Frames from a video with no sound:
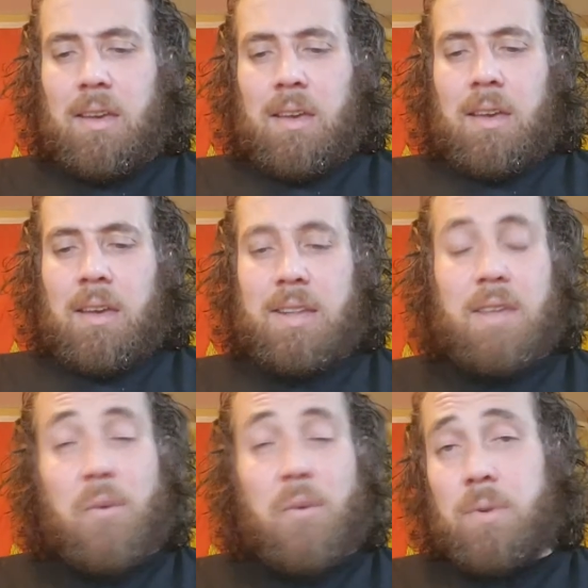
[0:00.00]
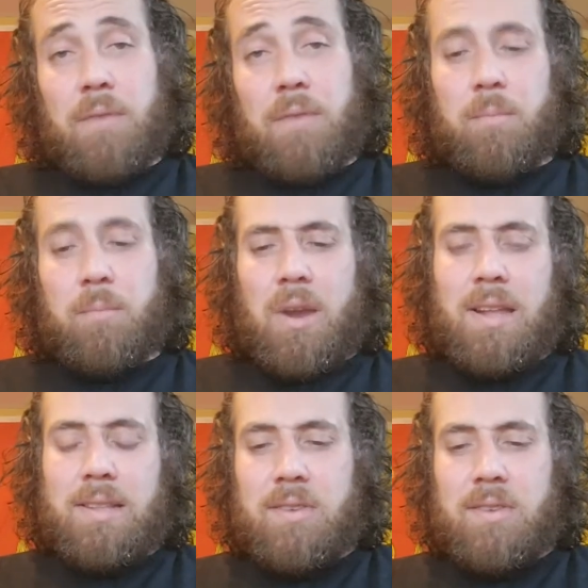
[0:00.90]
and different
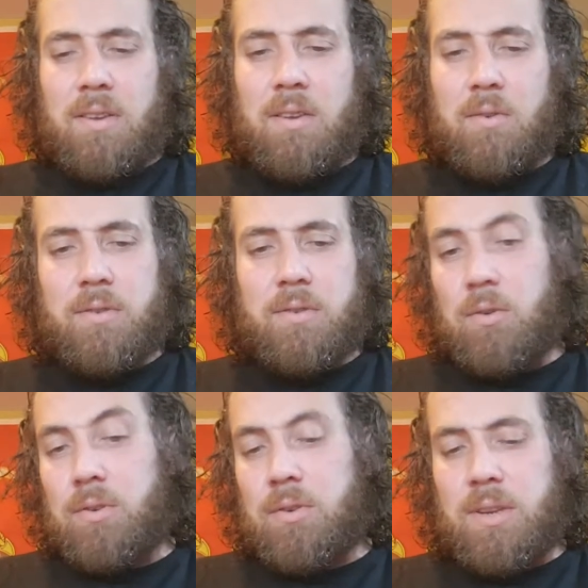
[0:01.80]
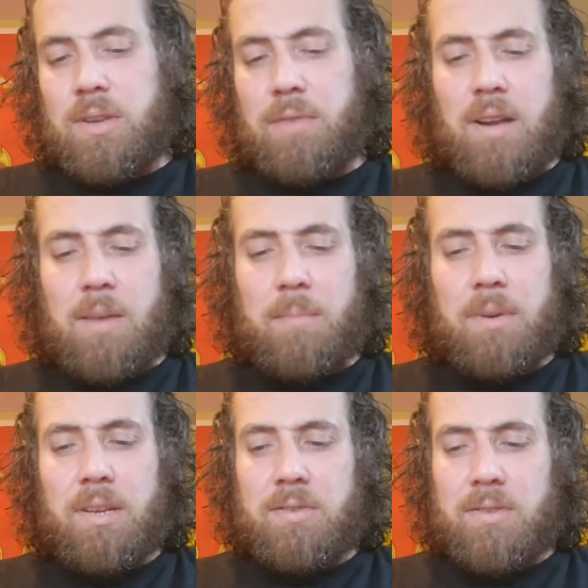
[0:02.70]
brands or different
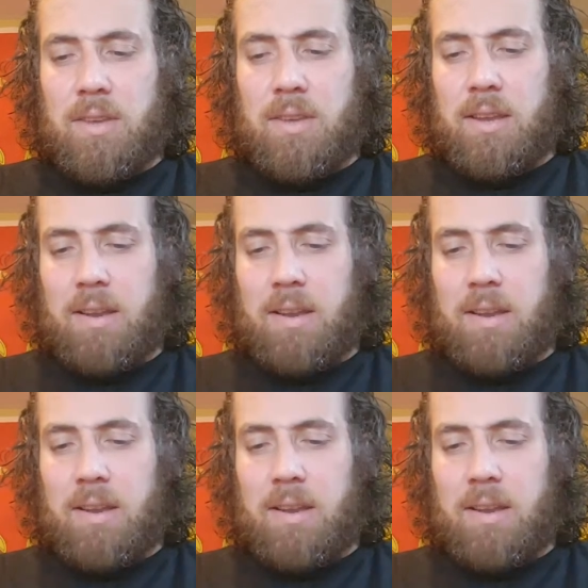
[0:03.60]
companies, and